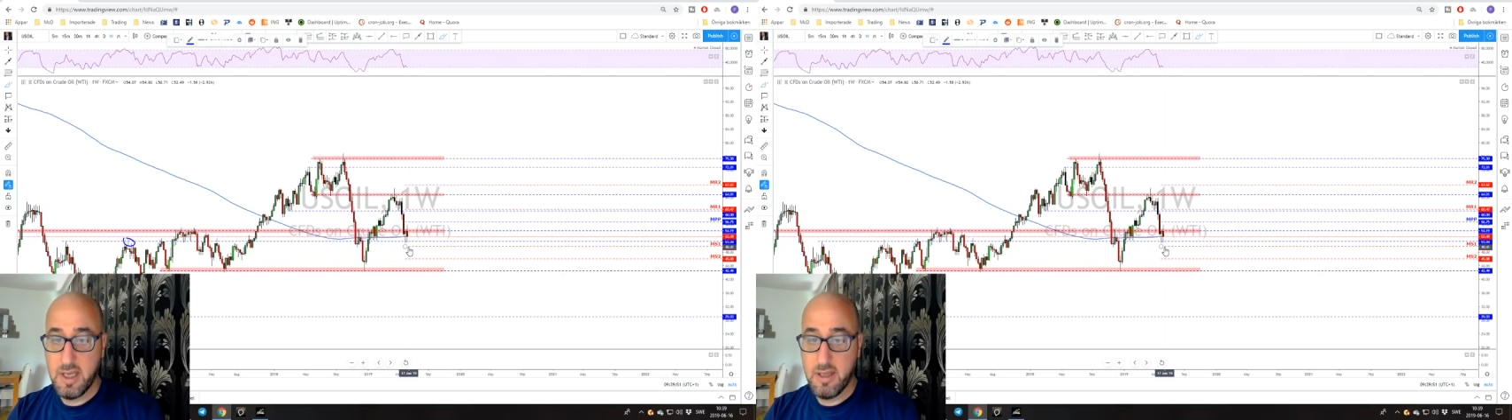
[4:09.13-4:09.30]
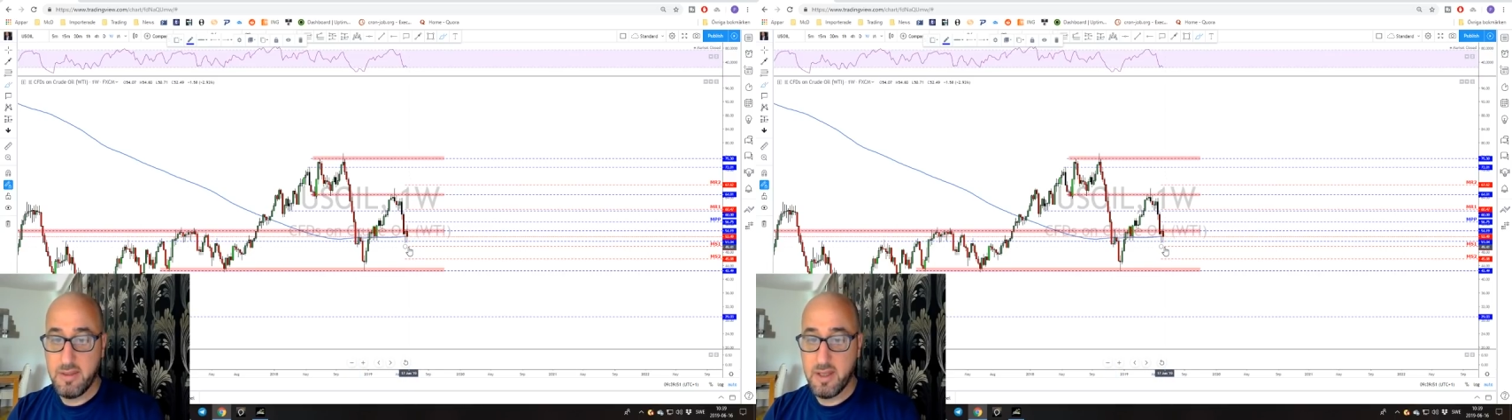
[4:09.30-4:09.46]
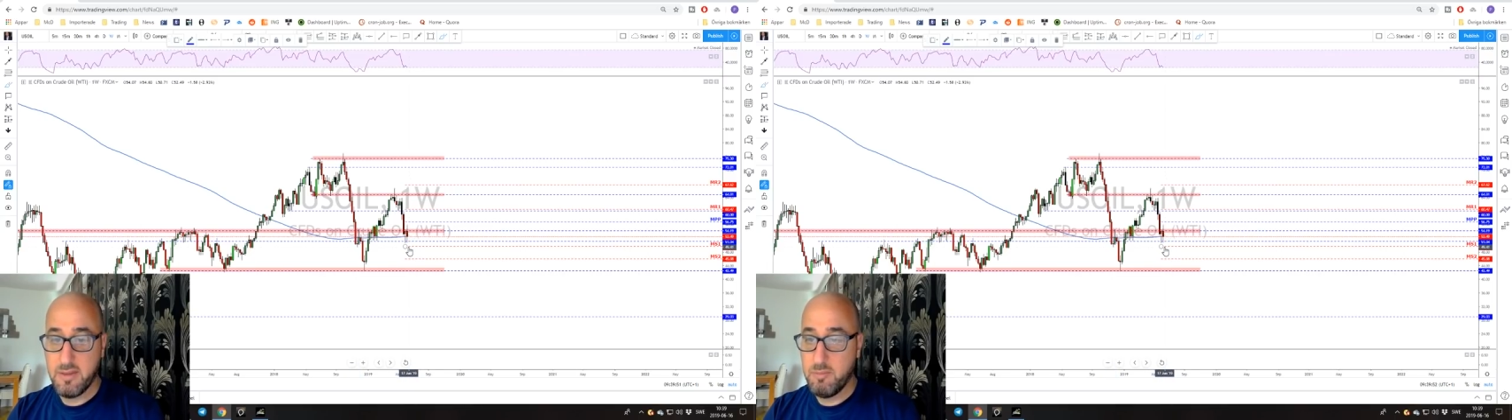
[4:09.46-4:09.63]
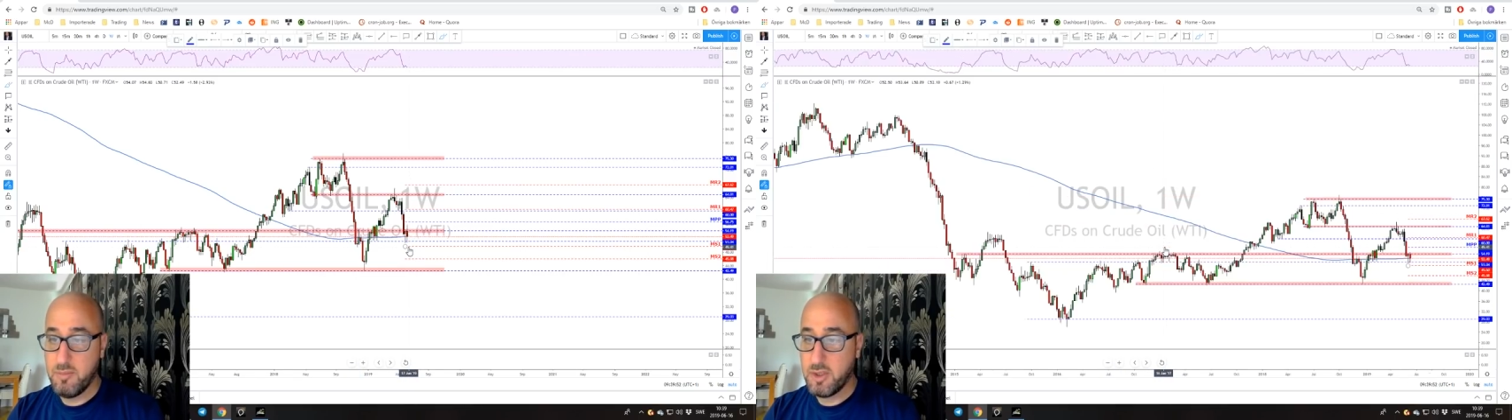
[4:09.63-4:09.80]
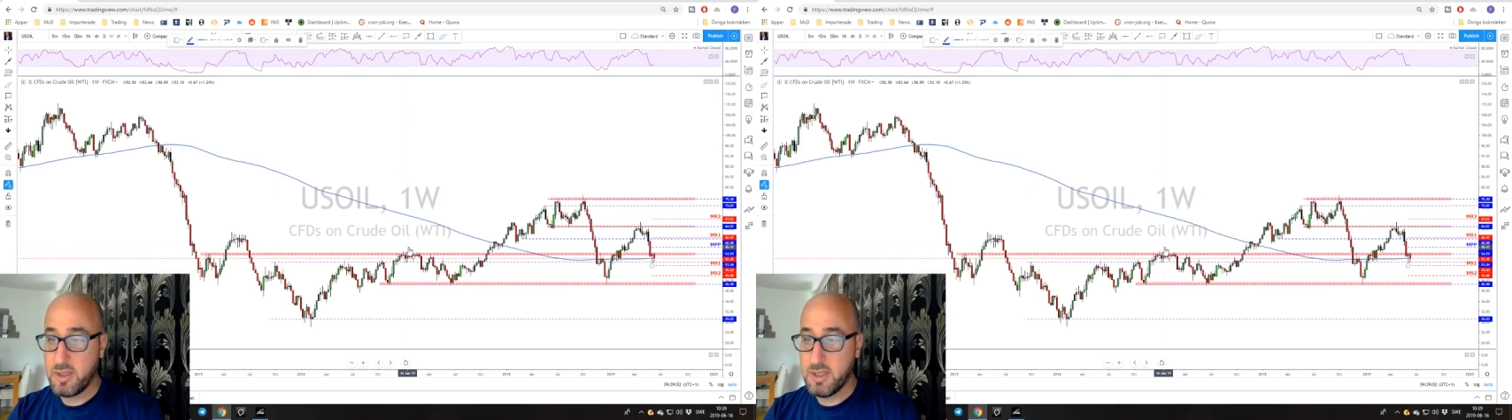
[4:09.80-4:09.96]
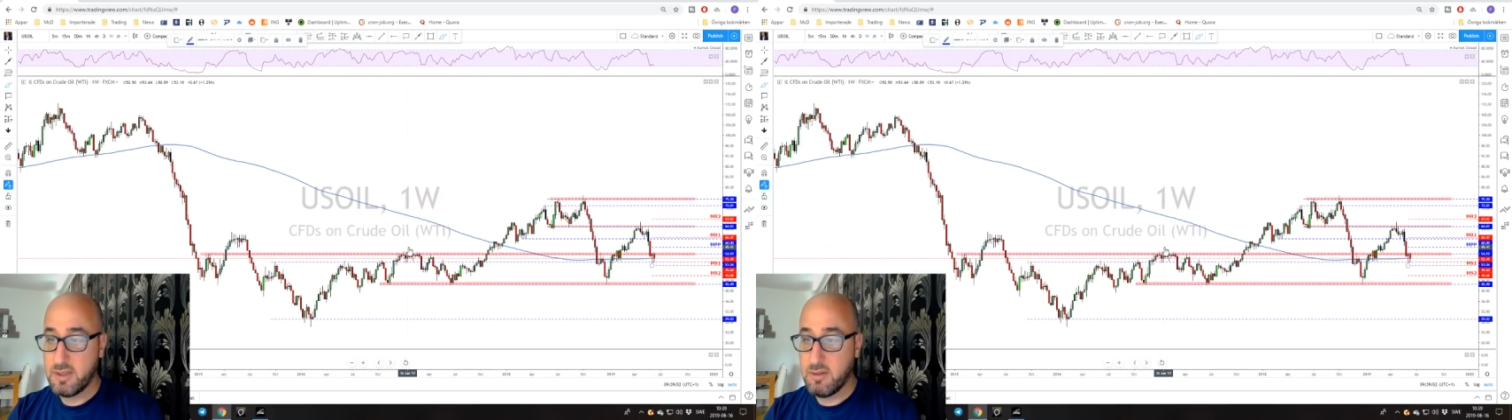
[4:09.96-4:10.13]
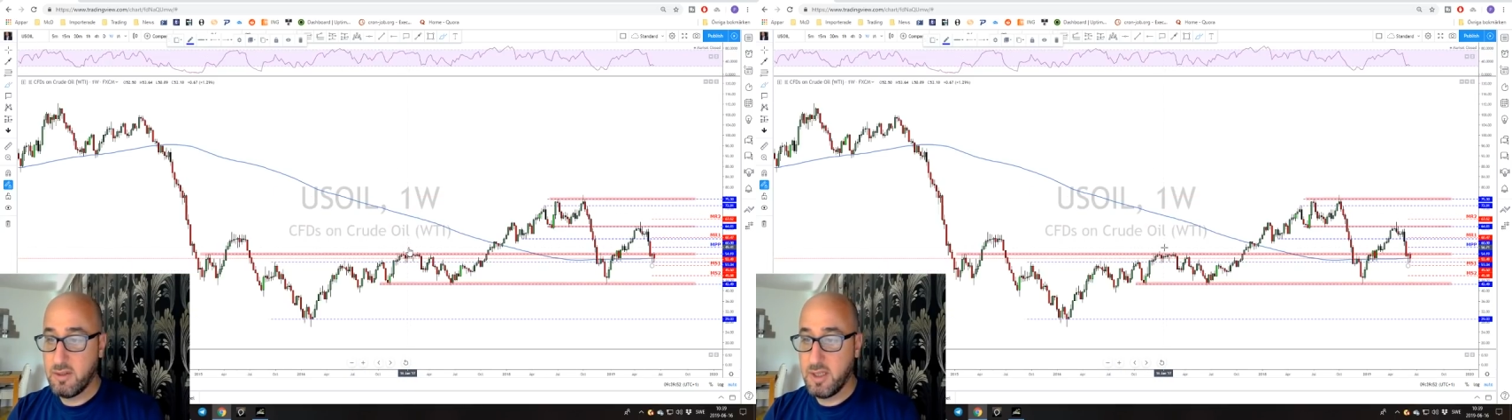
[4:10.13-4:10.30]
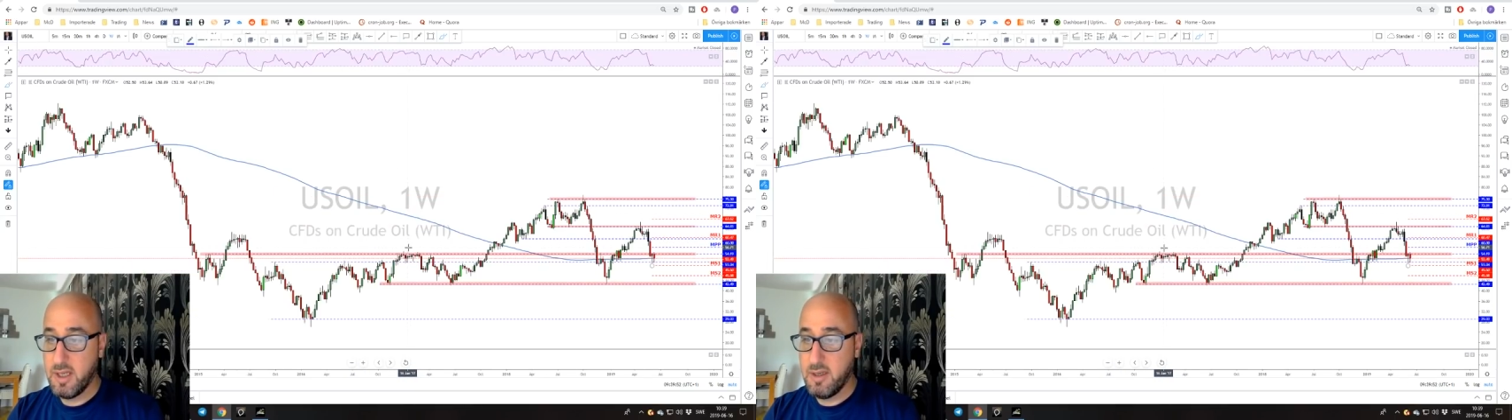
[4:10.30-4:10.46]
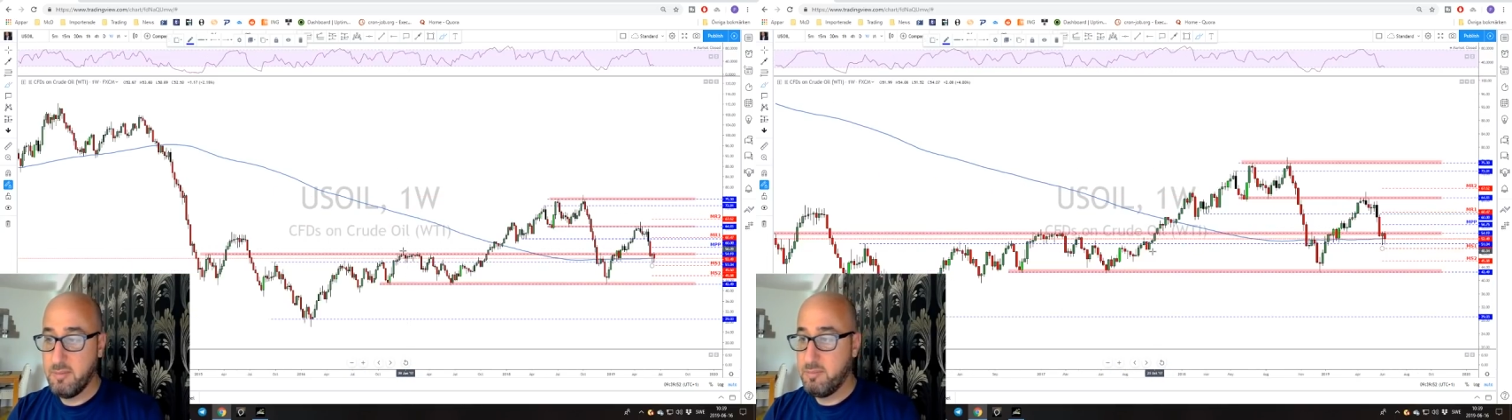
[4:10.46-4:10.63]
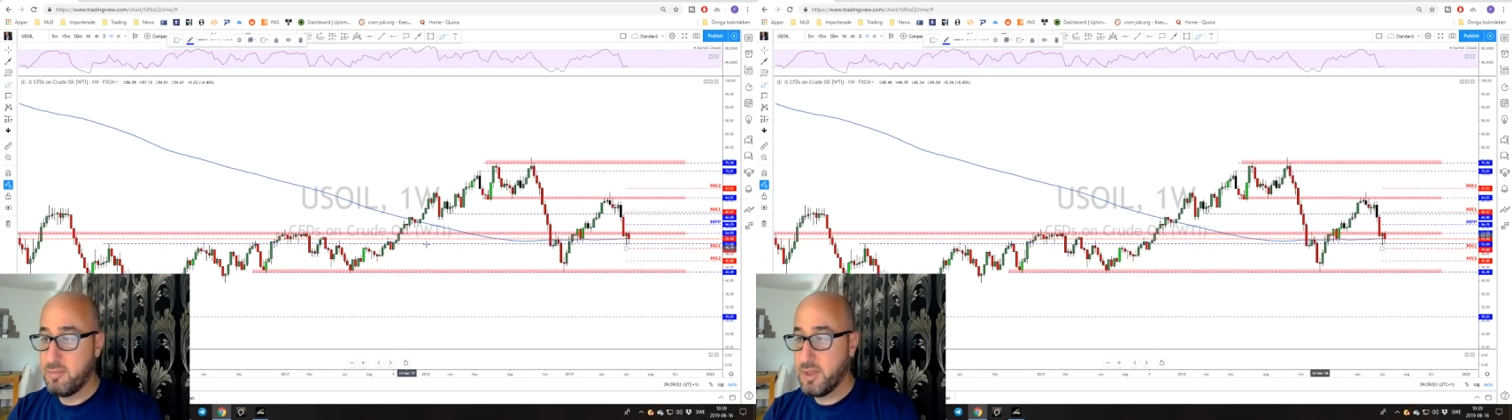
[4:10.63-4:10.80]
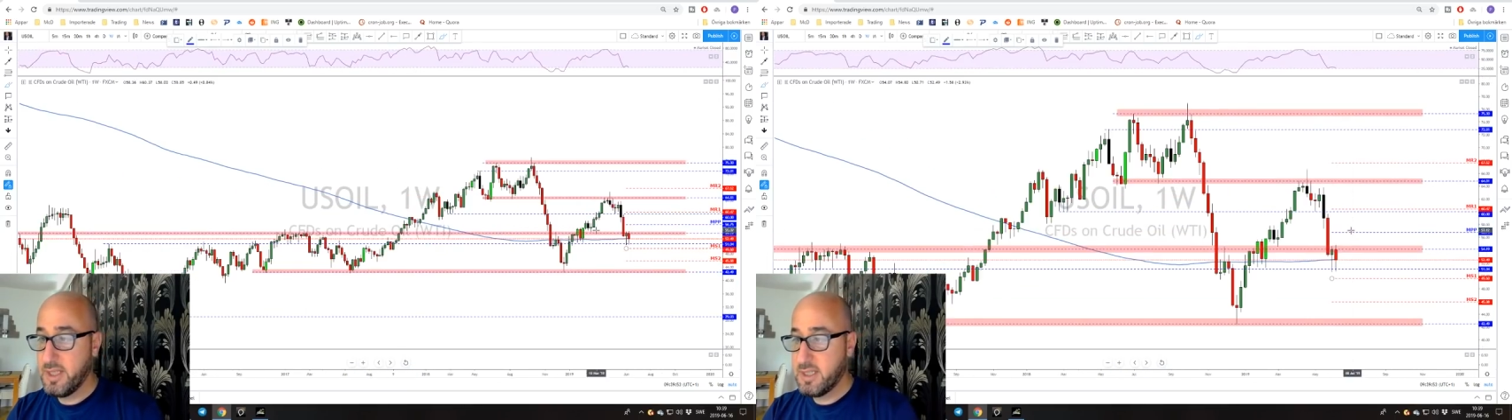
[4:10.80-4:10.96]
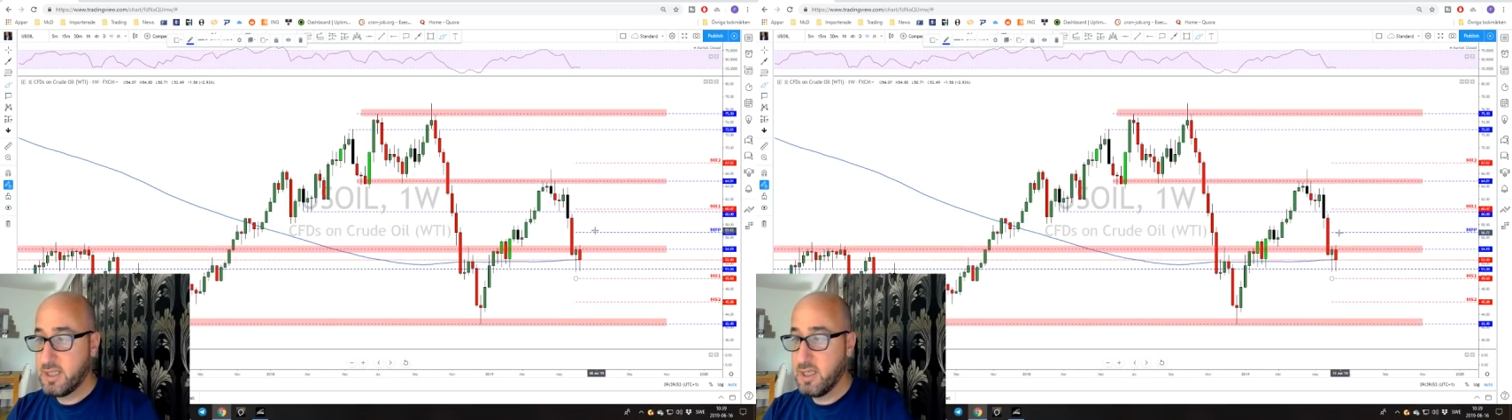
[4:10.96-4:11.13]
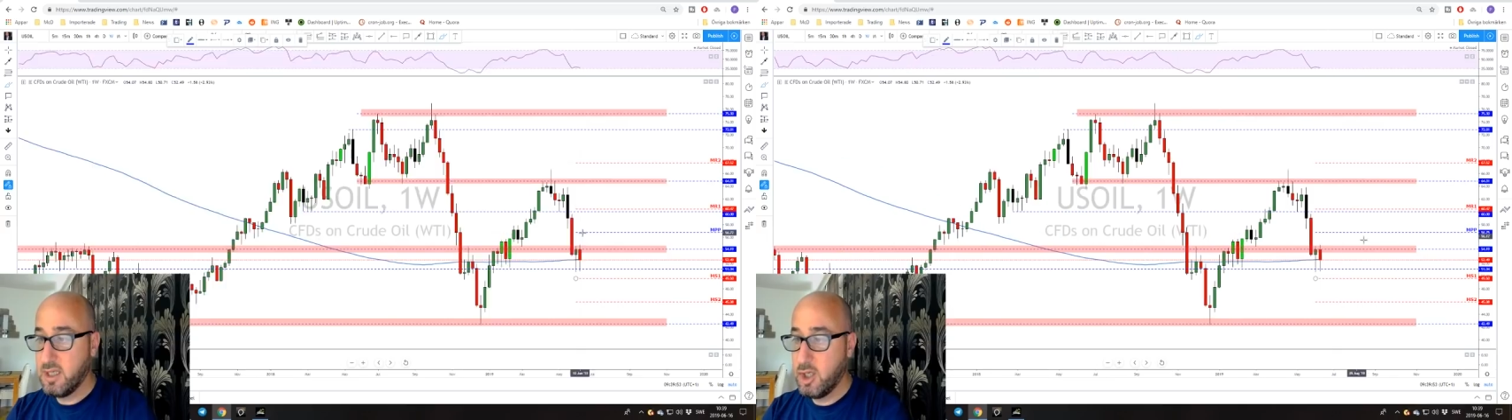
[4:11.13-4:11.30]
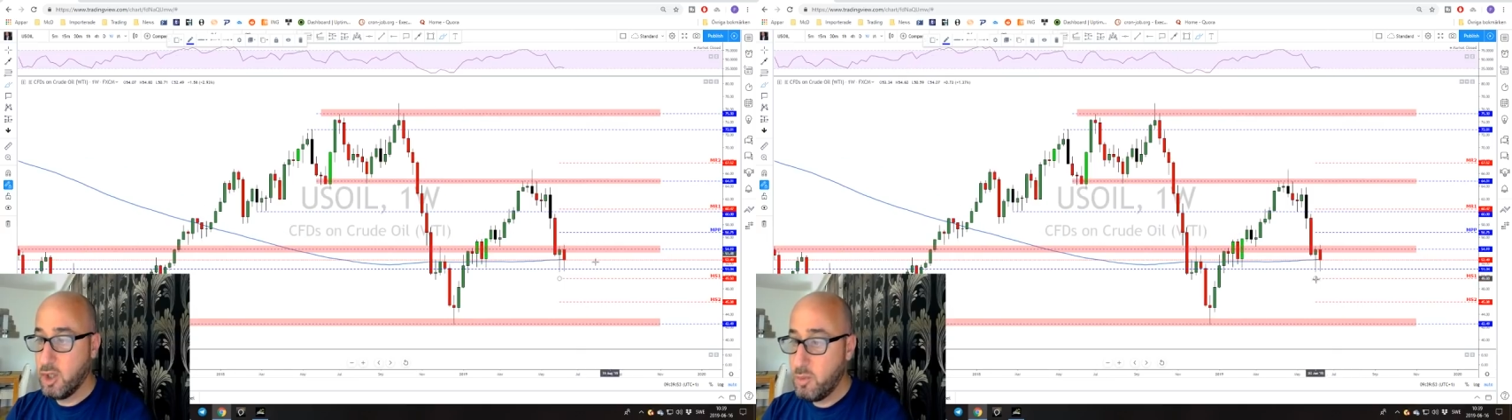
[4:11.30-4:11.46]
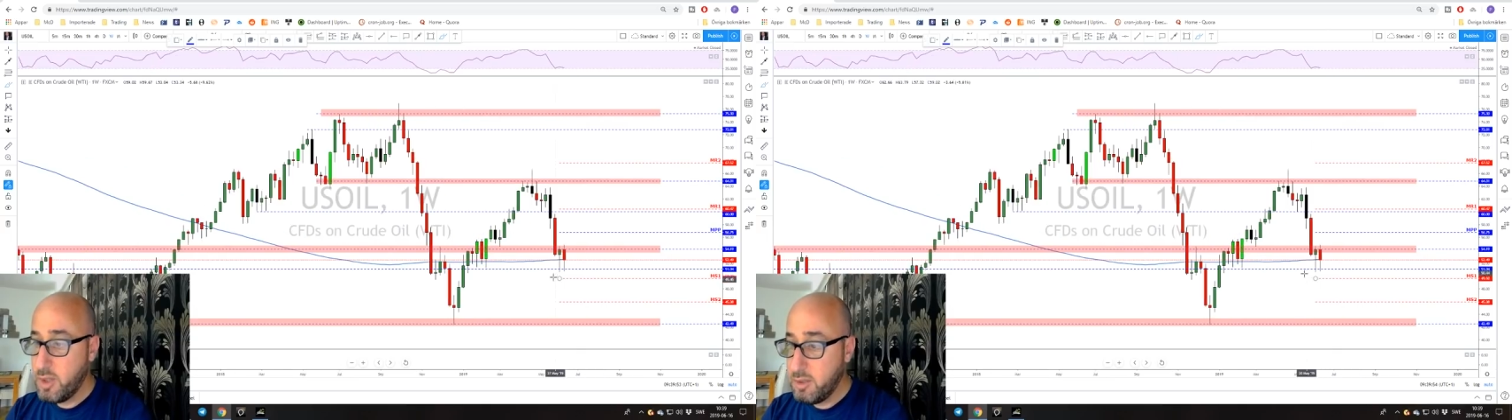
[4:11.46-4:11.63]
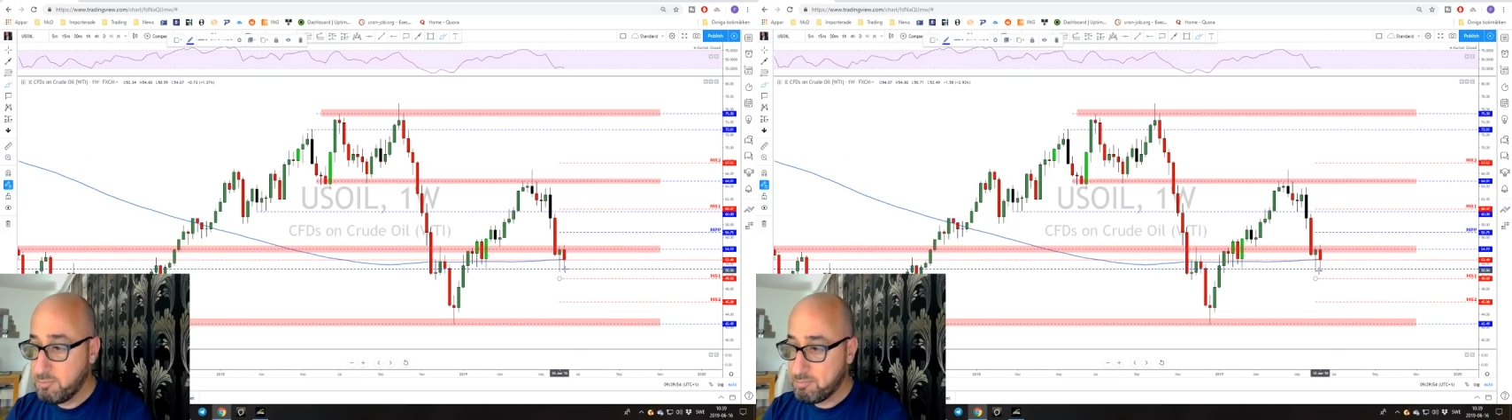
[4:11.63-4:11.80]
that the market gonna break lower